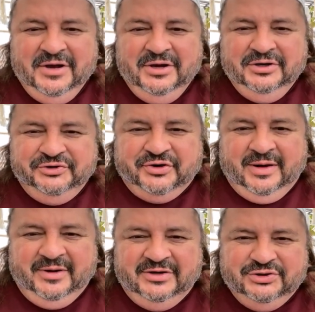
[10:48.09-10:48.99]
drama
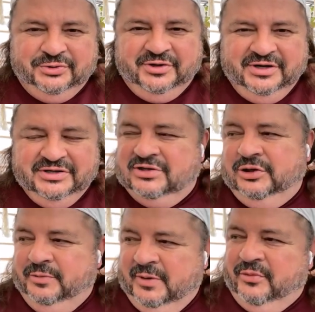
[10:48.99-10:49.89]
story is a little
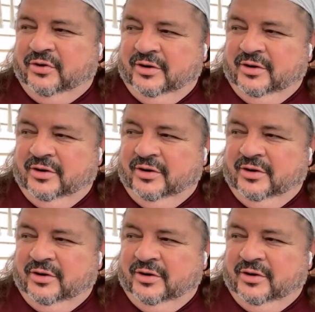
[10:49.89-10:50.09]
bit more